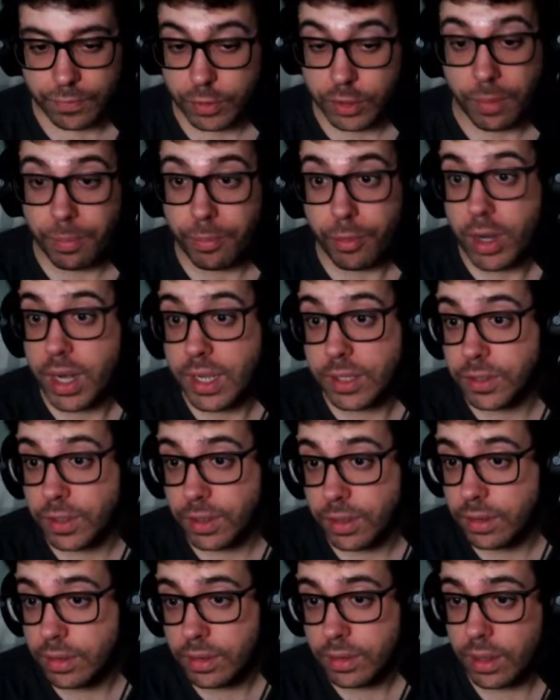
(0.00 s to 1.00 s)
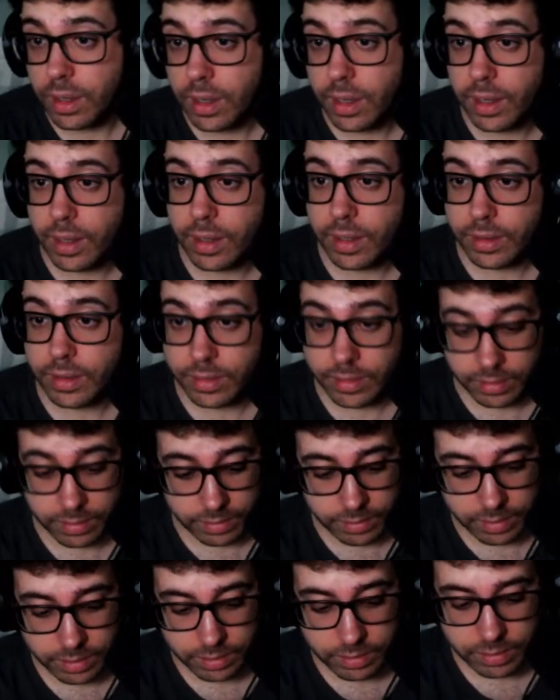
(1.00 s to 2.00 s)
For some reason,
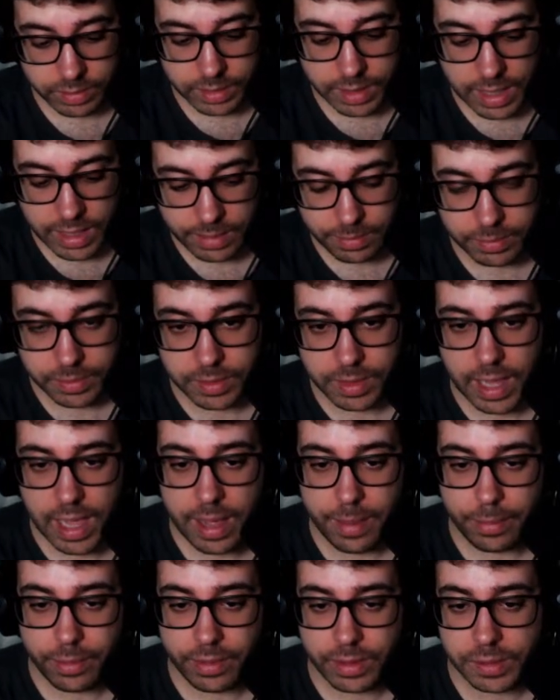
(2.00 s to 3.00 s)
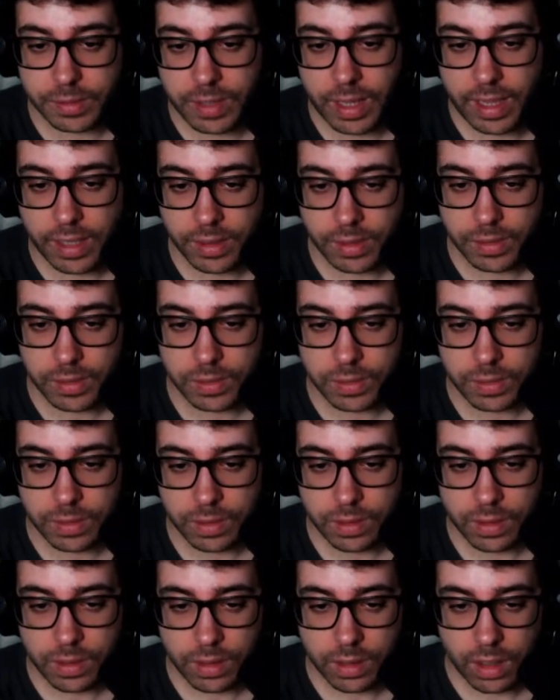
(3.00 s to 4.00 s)
times camera sense.
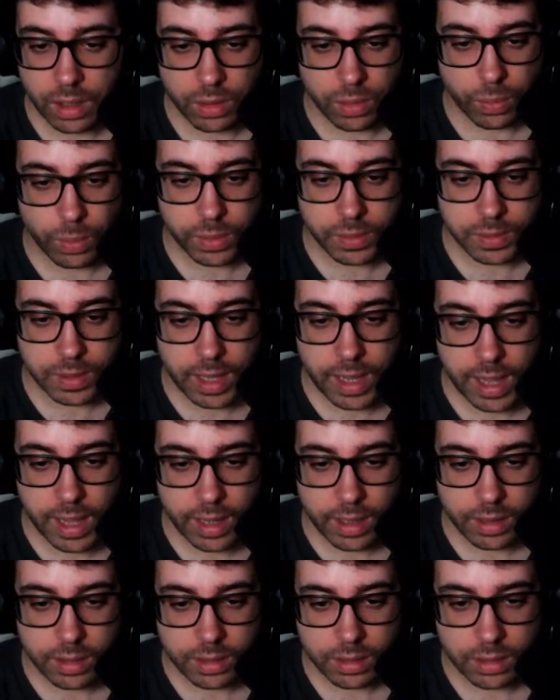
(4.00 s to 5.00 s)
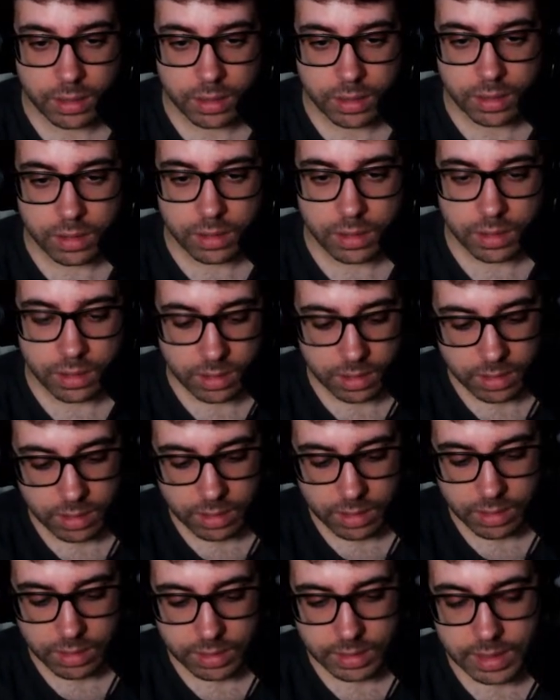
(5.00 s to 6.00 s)
Oh, what's that?
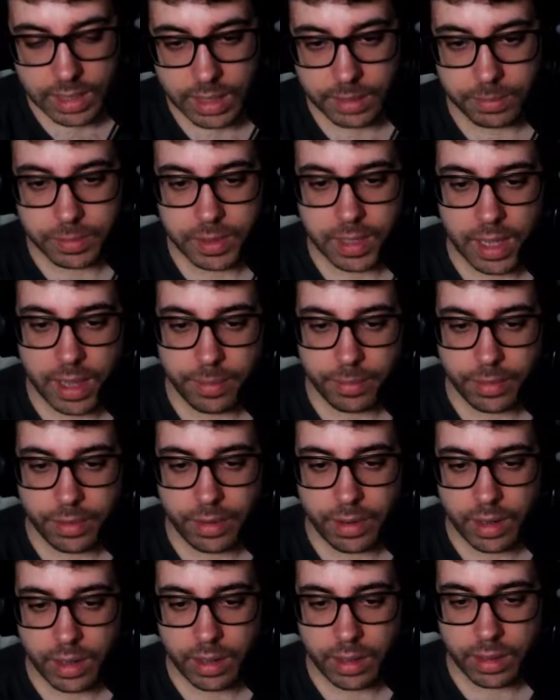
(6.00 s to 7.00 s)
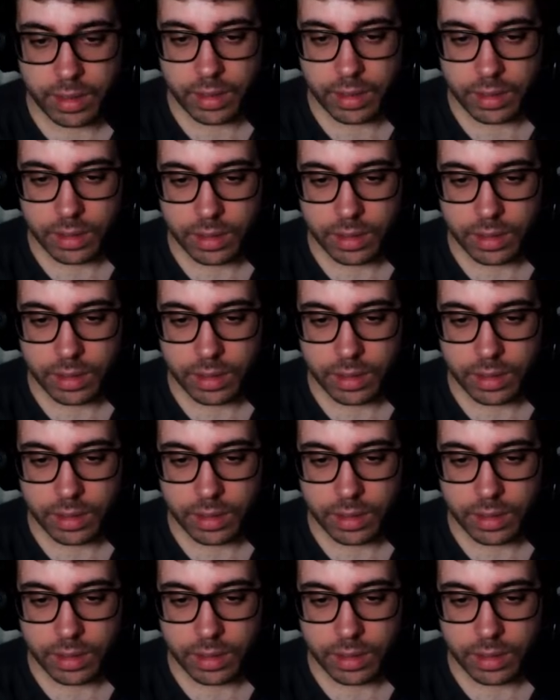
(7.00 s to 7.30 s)
Times camera